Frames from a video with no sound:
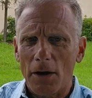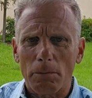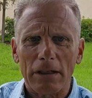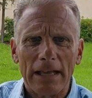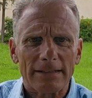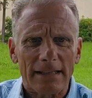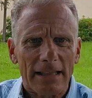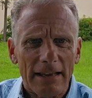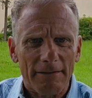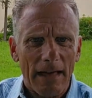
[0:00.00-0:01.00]
plans to
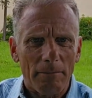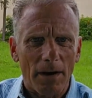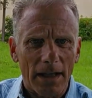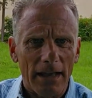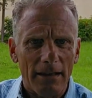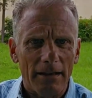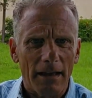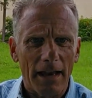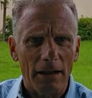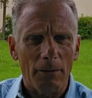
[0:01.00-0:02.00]
leave that money
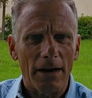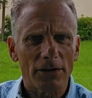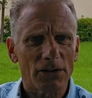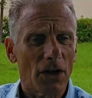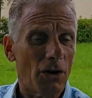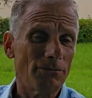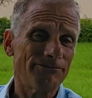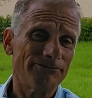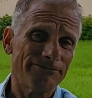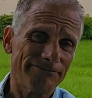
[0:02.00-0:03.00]
anywhere. So
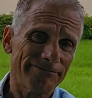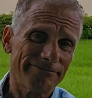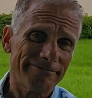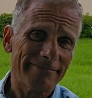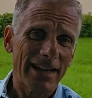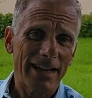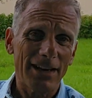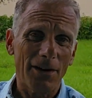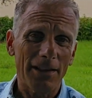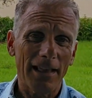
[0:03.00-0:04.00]

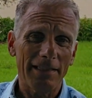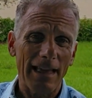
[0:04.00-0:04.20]
at